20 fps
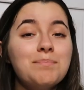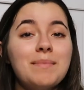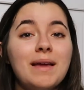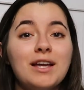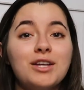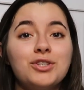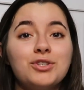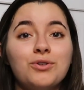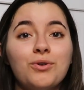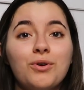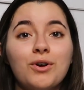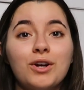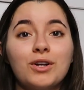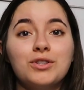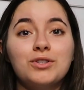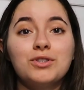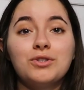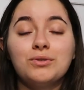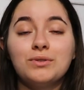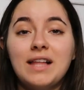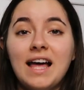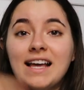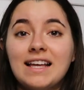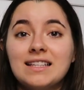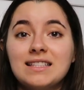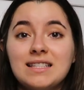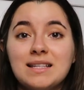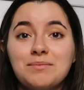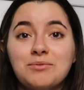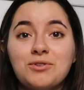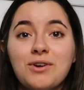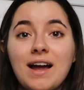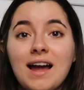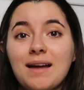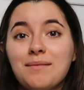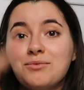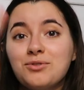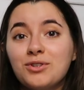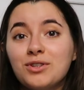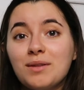Make sure to like and
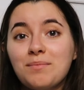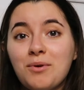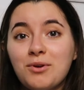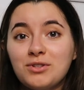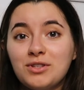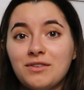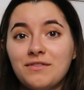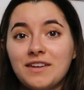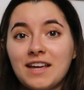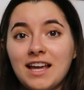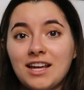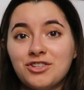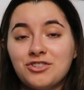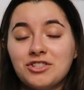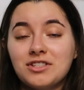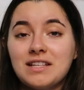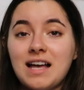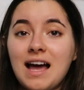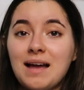subscribe, turn on the post notifications.